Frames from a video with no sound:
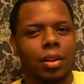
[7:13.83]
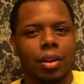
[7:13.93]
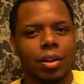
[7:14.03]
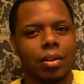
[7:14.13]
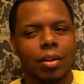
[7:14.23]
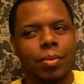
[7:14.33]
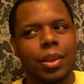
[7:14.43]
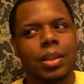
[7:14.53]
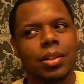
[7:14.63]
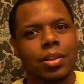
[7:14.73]
I don't know, but
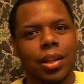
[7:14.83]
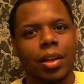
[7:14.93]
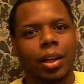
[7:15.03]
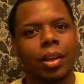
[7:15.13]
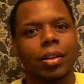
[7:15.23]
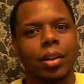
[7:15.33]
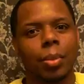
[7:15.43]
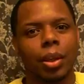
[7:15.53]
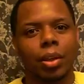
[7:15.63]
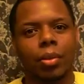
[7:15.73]
this song sound like it could have
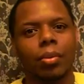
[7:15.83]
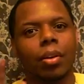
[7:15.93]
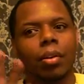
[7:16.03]
been cute.